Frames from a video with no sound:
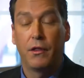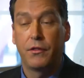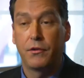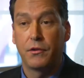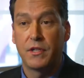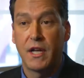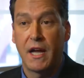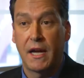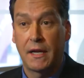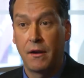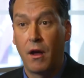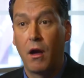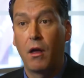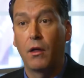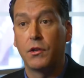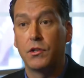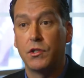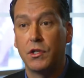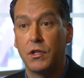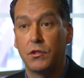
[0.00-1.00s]
other
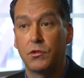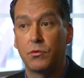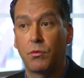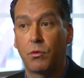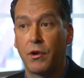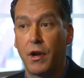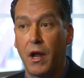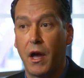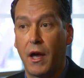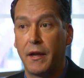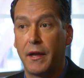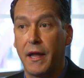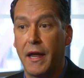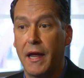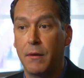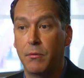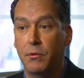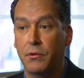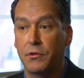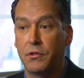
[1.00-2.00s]
technologies were not
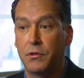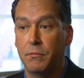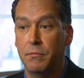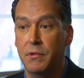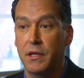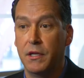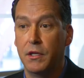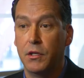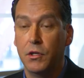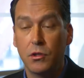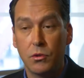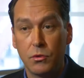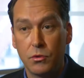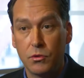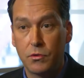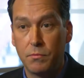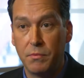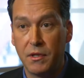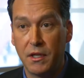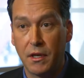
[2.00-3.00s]
able to be
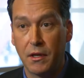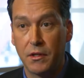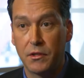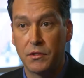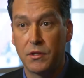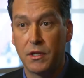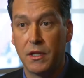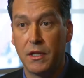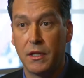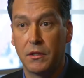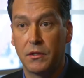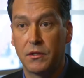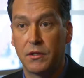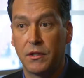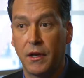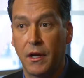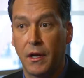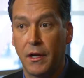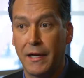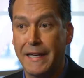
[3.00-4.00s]
used because it
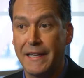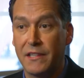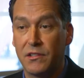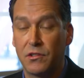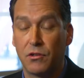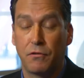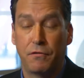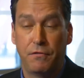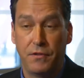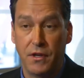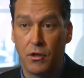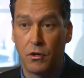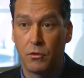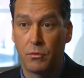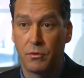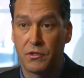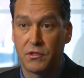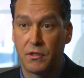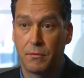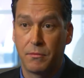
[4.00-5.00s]
interfered
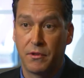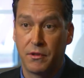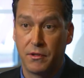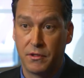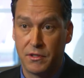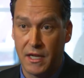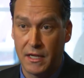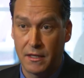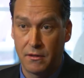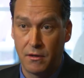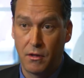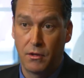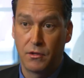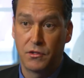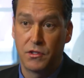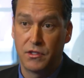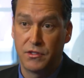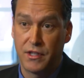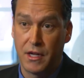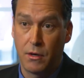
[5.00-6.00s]
with some of the technologies
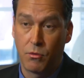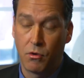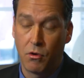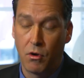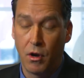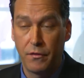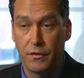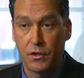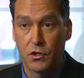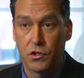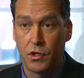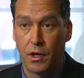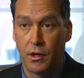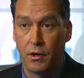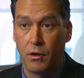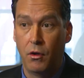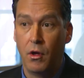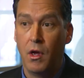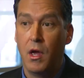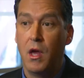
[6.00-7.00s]
that were on the
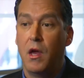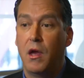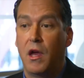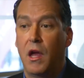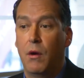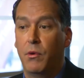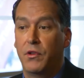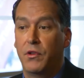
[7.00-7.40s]
shuttle, and